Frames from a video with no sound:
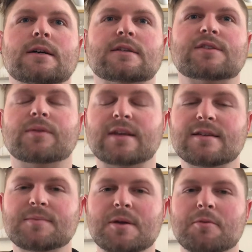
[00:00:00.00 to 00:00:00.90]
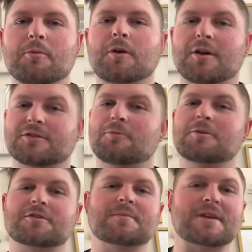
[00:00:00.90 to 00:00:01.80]
So these people were also
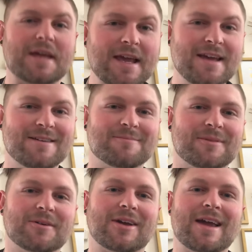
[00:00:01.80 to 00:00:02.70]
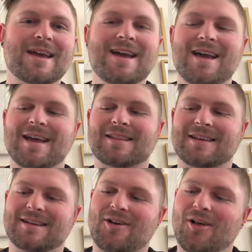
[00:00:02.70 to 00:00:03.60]
worshiping him, okay? And
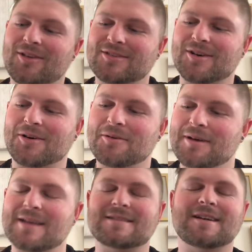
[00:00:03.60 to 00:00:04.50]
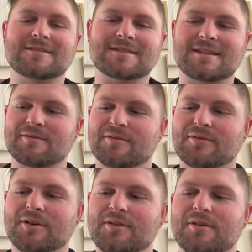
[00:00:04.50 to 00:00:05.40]
then also it tells us even
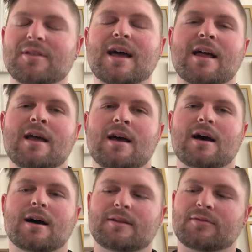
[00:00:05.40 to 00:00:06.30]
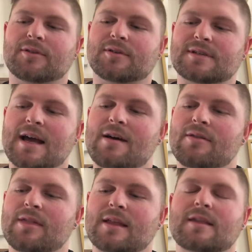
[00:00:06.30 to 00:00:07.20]
further that further
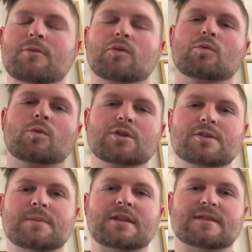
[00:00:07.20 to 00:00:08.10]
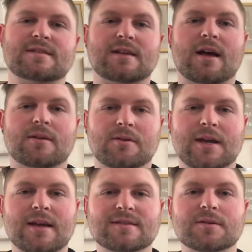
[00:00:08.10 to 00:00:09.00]
down that they were worshiping the sun,
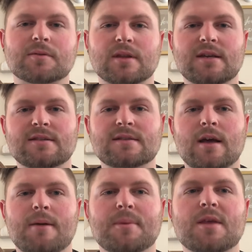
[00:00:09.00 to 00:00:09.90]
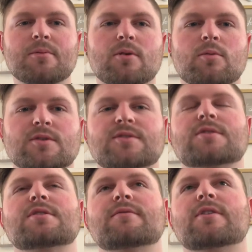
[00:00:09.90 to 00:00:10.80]
okay? So these people were
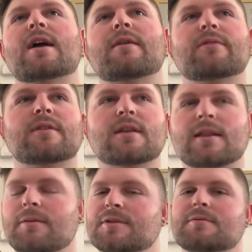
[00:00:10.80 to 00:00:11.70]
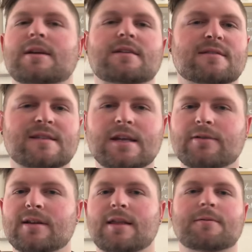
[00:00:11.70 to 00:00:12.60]
searching for everything. They were doing it in
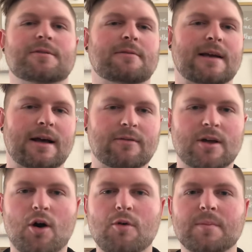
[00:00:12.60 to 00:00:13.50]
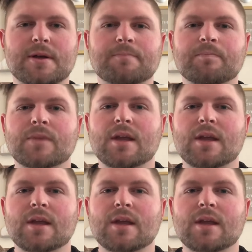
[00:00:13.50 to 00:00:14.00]
secret. They were doing it out in the open.